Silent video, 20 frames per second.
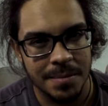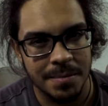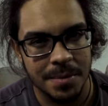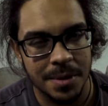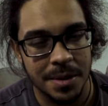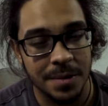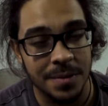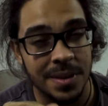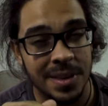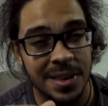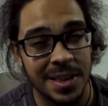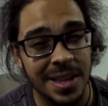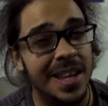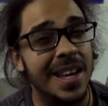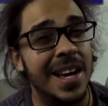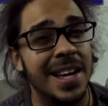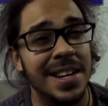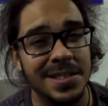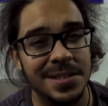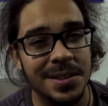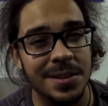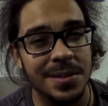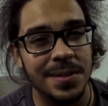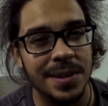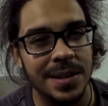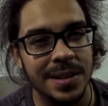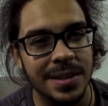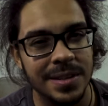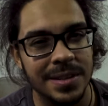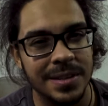But if you think I
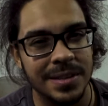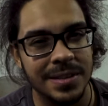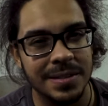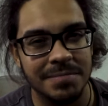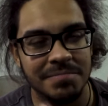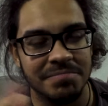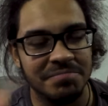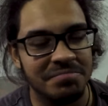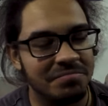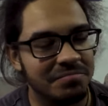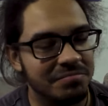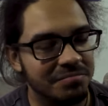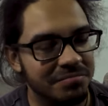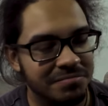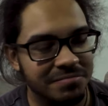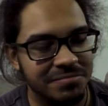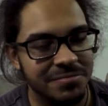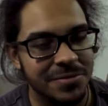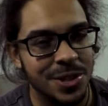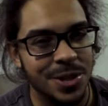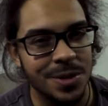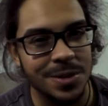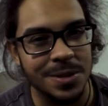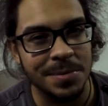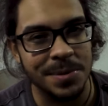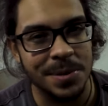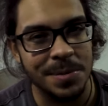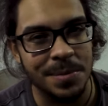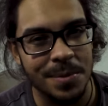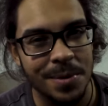deserved it, show
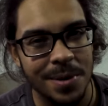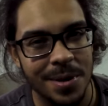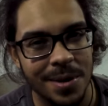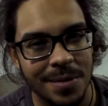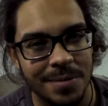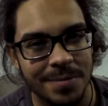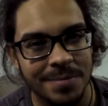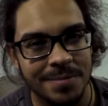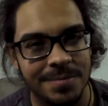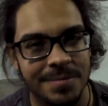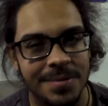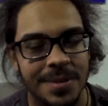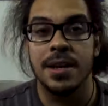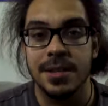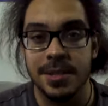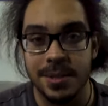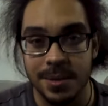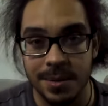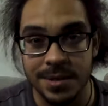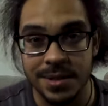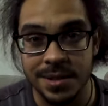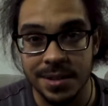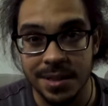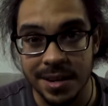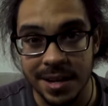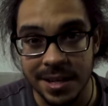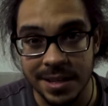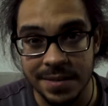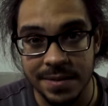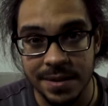some support. So until
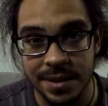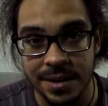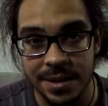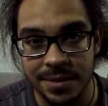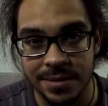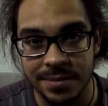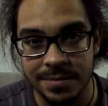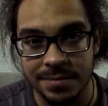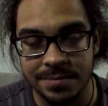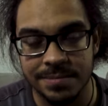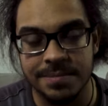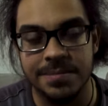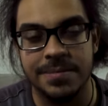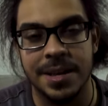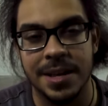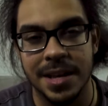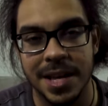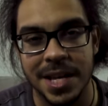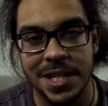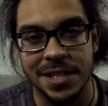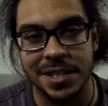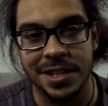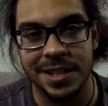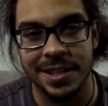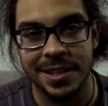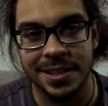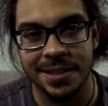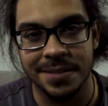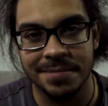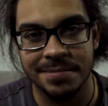the next video, I'll catch you
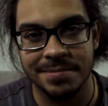later.